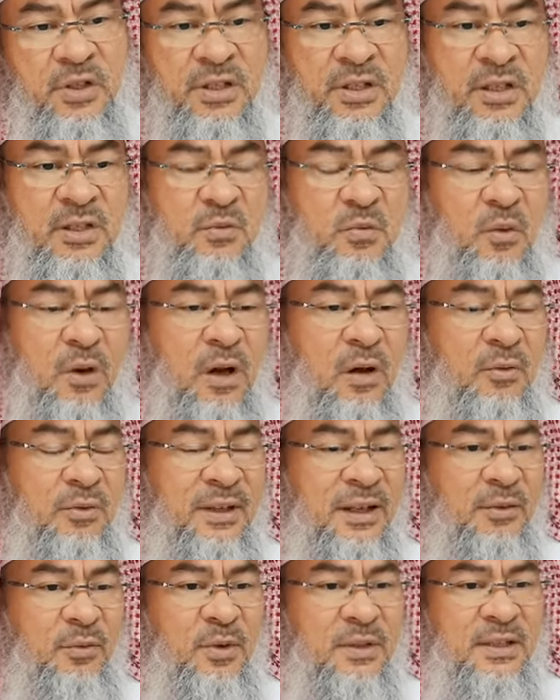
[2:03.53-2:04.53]
She says,
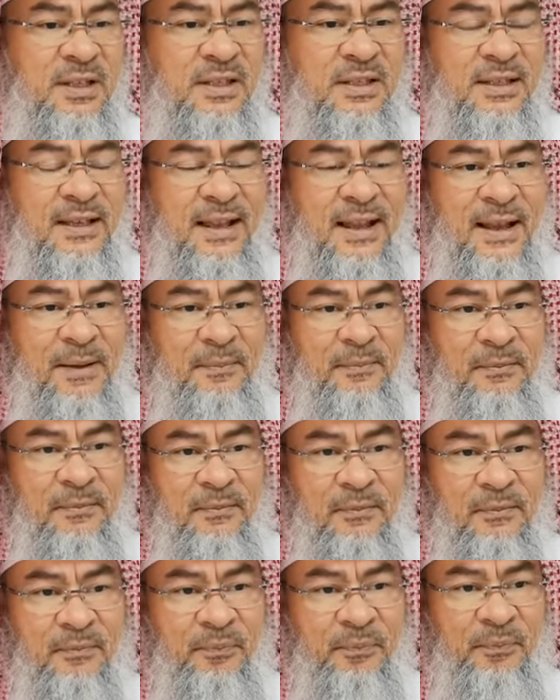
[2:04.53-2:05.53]
wow, that was a
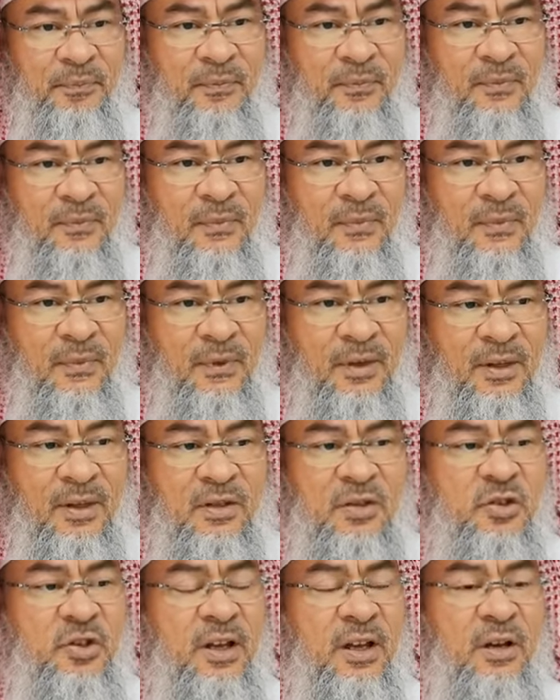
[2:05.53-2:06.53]
scam.
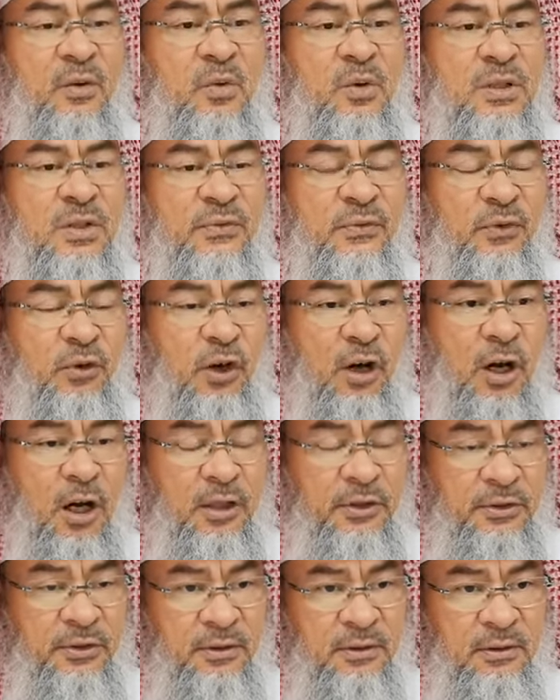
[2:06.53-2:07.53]
This sheikh was
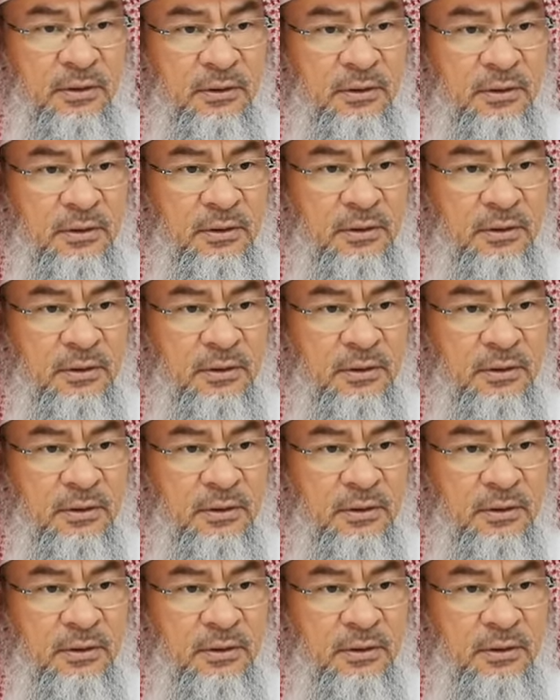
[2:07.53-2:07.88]
fraud.